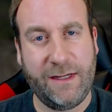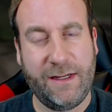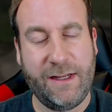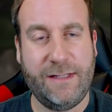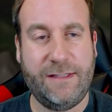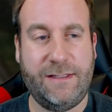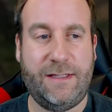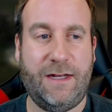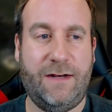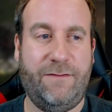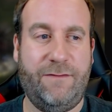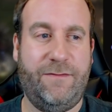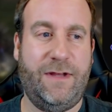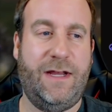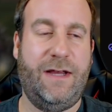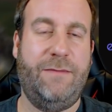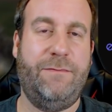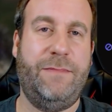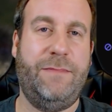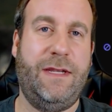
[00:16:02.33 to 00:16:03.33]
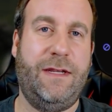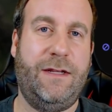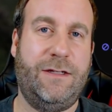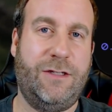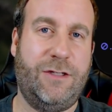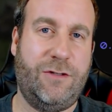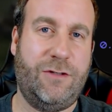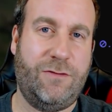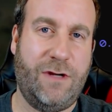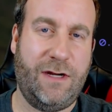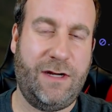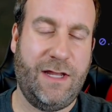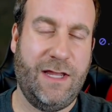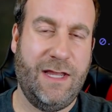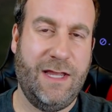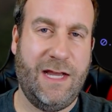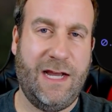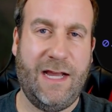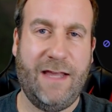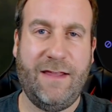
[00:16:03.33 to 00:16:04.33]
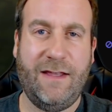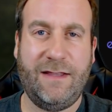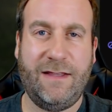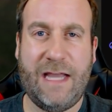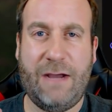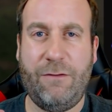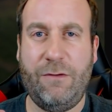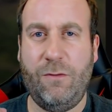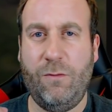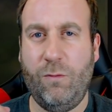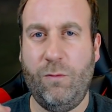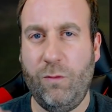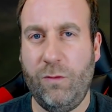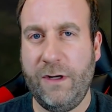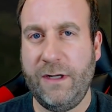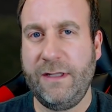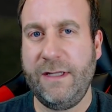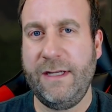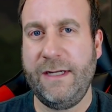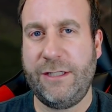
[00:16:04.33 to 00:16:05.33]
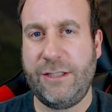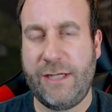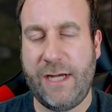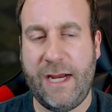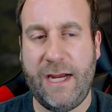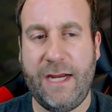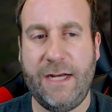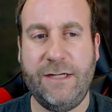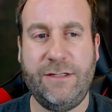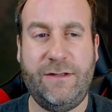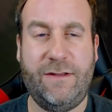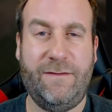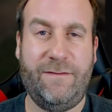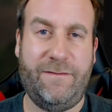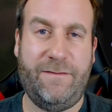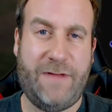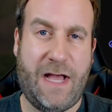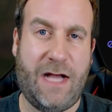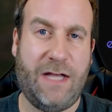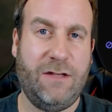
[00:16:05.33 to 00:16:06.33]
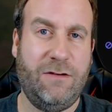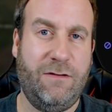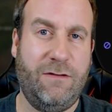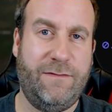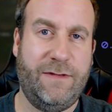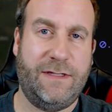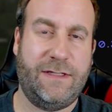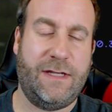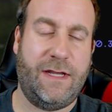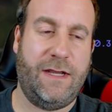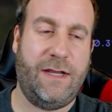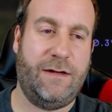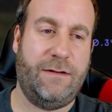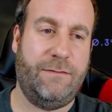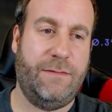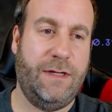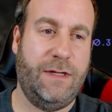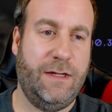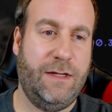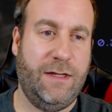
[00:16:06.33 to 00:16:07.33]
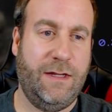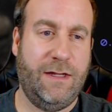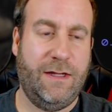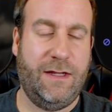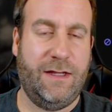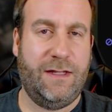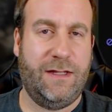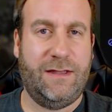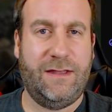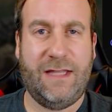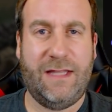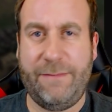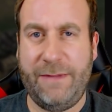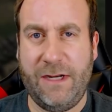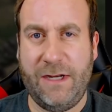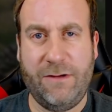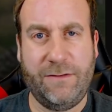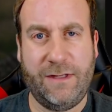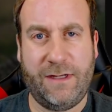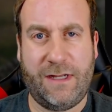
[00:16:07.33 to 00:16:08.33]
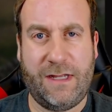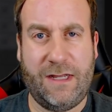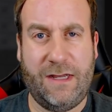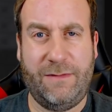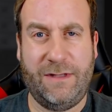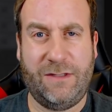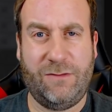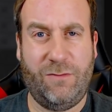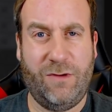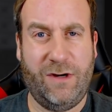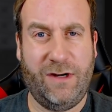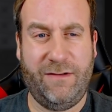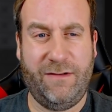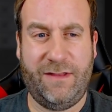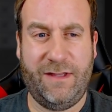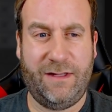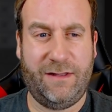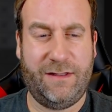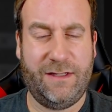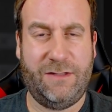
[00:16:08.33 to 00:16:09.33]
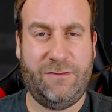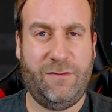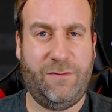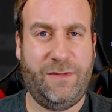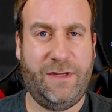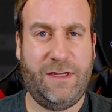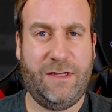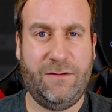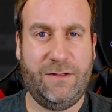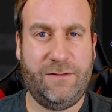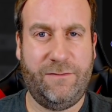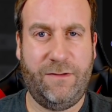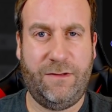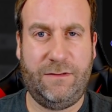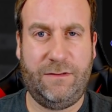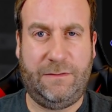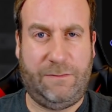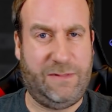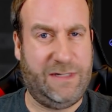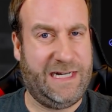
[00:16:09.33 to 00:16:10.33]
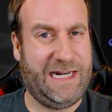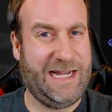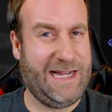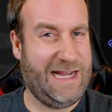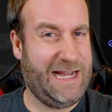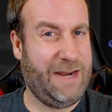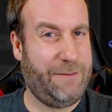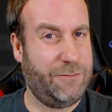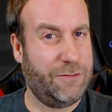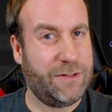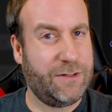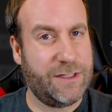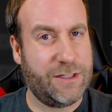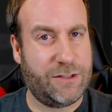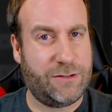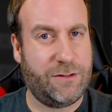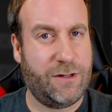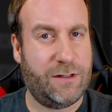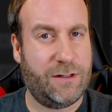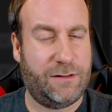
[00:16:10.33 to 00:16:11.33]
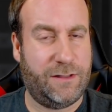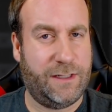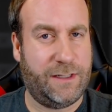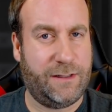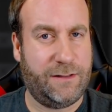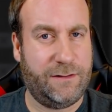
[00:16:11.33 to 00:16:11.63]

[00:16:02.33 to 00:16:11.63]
instead of on being struck. I think that would really change the value of this item. Let me know in the comments where you think this would be useful, but I'm really struggling.